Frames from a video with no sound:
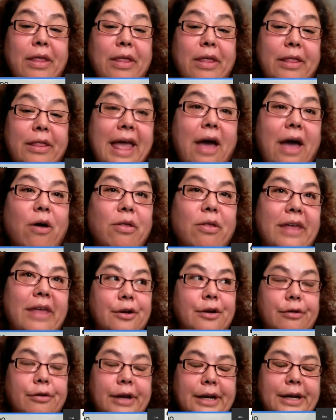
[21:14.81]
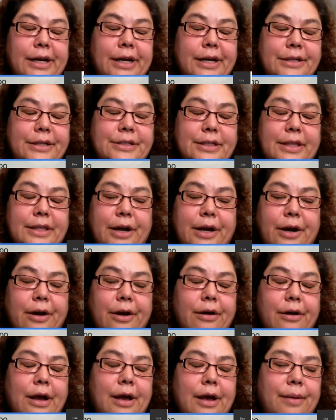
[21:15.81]
how they integrate it into
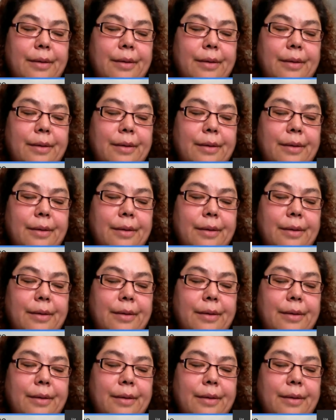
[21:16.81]
their